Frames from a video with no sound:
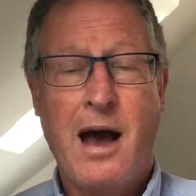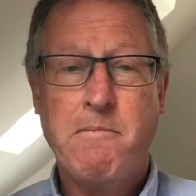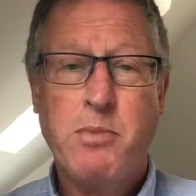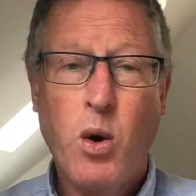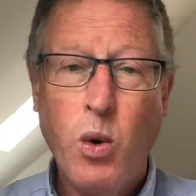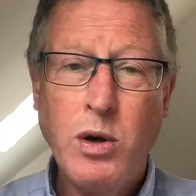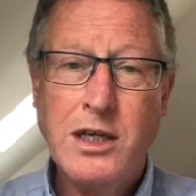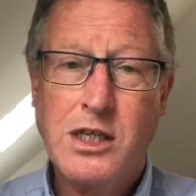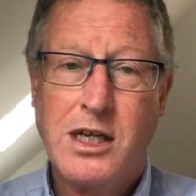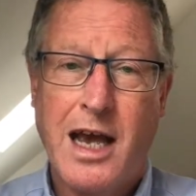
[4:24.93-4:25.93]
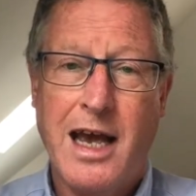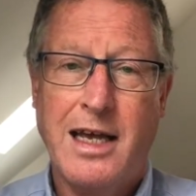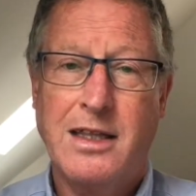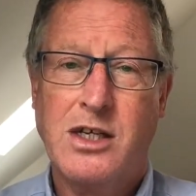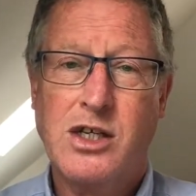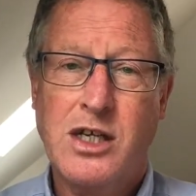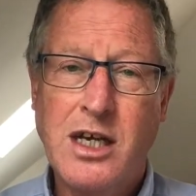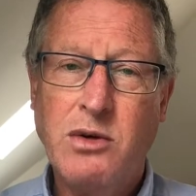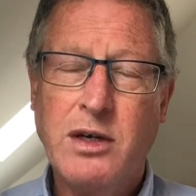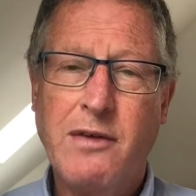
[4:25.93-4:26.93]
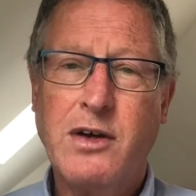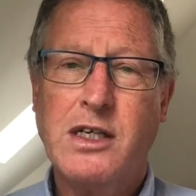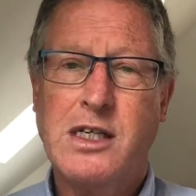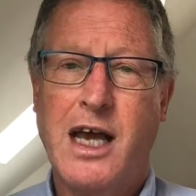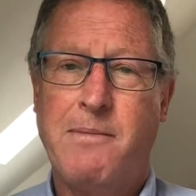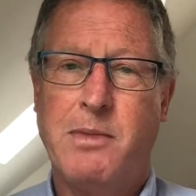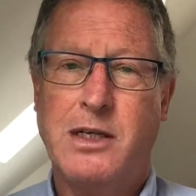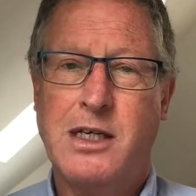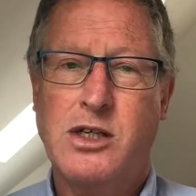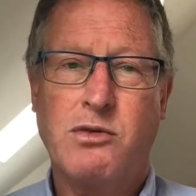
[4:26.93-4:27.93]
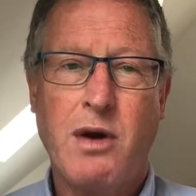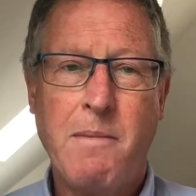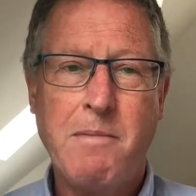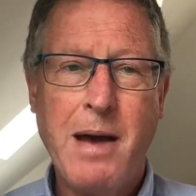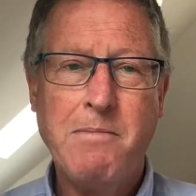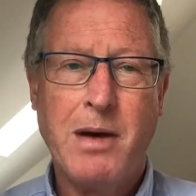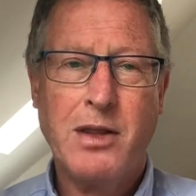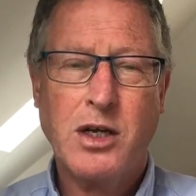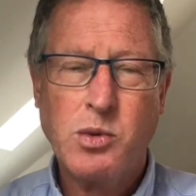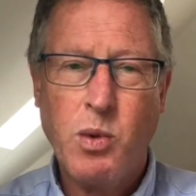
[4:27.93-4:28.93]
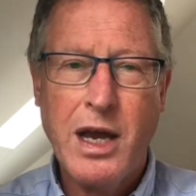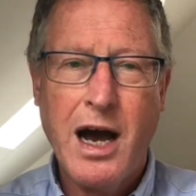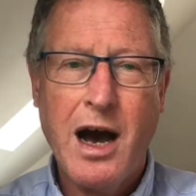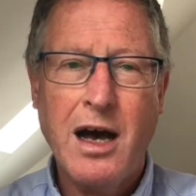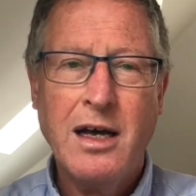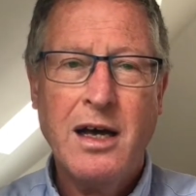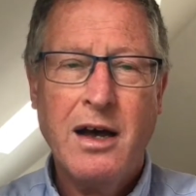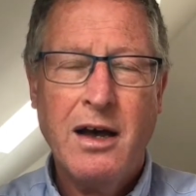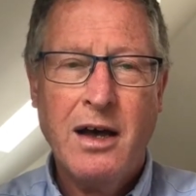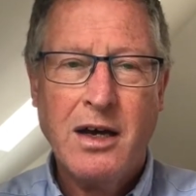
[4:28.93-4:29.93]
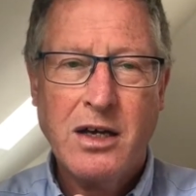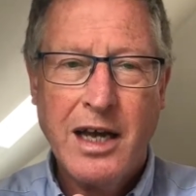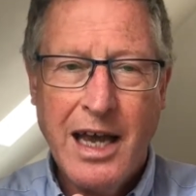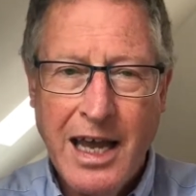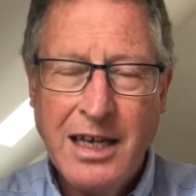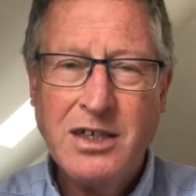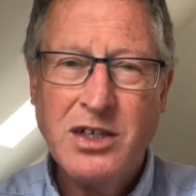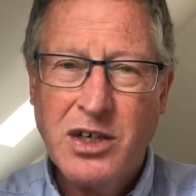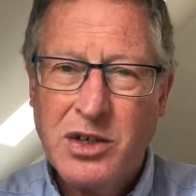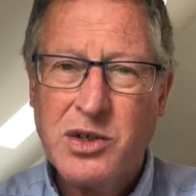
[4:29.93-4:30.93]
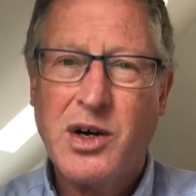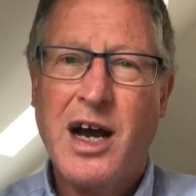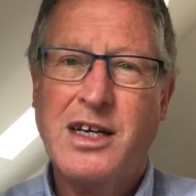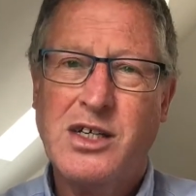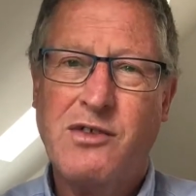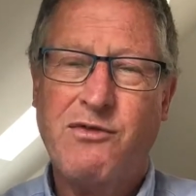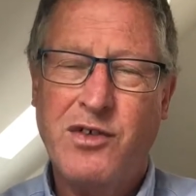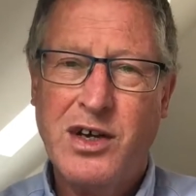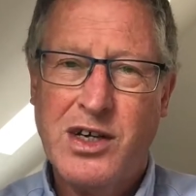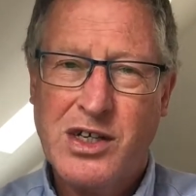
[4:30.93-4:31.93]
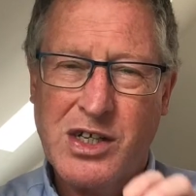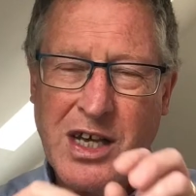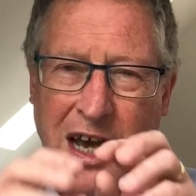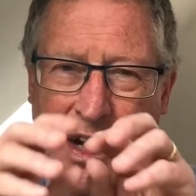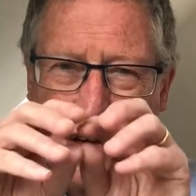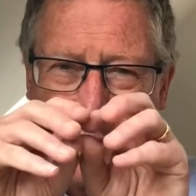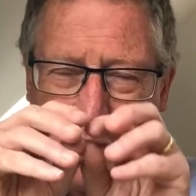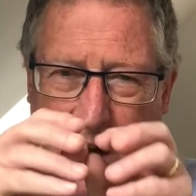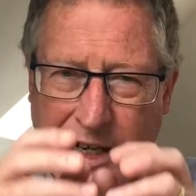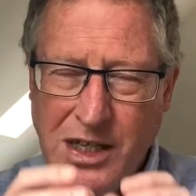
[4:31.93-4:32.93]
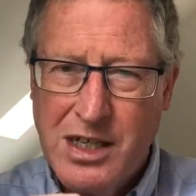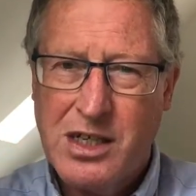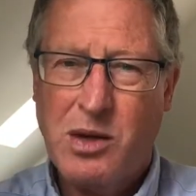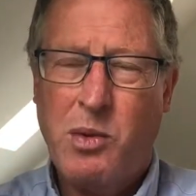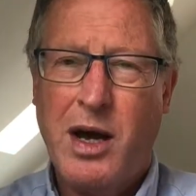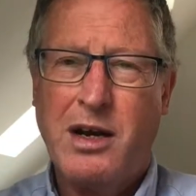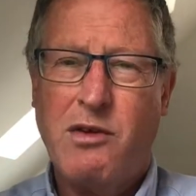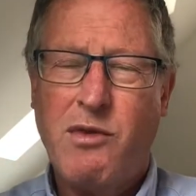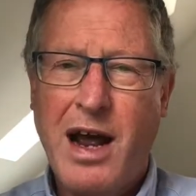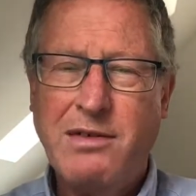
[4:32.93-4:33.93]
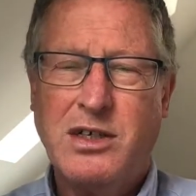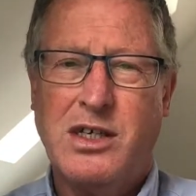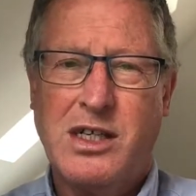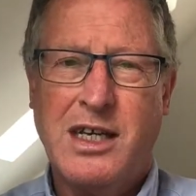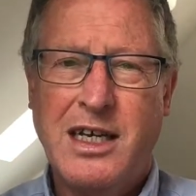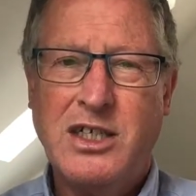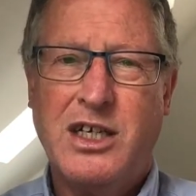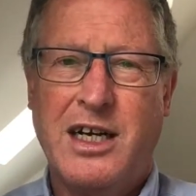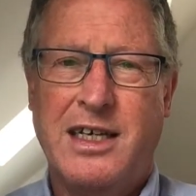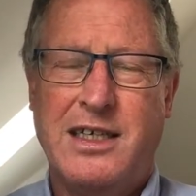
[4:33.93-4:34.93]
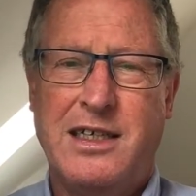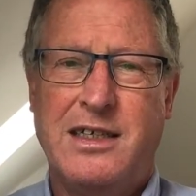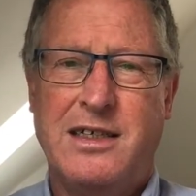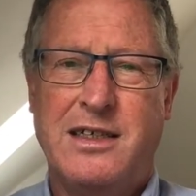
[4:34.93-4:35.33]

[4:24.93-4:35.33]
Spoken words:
And Paul is saying the secret of contentment is to remember that we are in Christ first. Christ is the one around us initially.